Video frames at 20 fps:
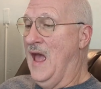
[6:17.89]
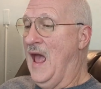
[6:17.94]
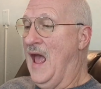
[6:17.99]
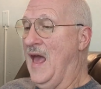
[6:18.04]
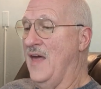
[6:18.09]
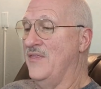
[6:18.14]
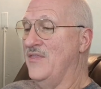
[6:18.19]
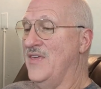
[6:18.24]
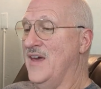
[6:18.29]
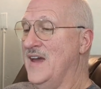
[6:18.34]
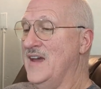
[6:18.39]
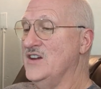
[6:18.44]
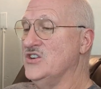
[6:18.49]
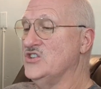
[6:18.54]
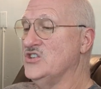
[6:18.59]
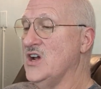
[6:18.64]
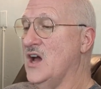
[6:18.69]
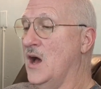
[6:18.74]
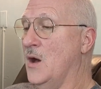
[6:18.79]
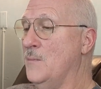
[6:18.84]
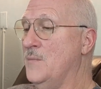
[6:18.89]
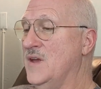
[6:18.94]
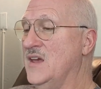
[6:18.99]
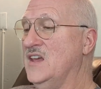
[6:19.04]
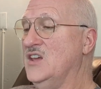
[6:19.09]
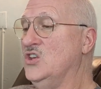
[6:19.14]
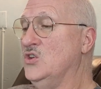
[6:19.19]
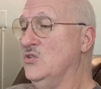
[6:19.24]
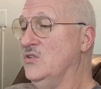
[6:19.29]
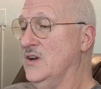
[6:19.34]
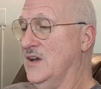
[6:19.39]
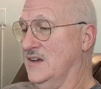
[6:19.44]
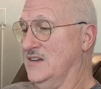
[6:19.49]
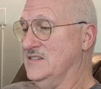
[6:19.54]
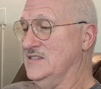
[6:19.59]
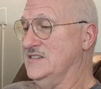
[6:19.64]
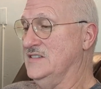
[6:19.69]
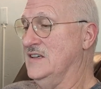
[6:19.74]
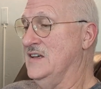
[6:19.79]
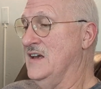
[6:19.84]
and they shall be
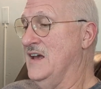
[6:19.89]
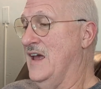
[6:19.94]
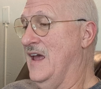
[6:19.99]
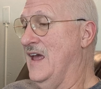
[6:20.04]
eunuchs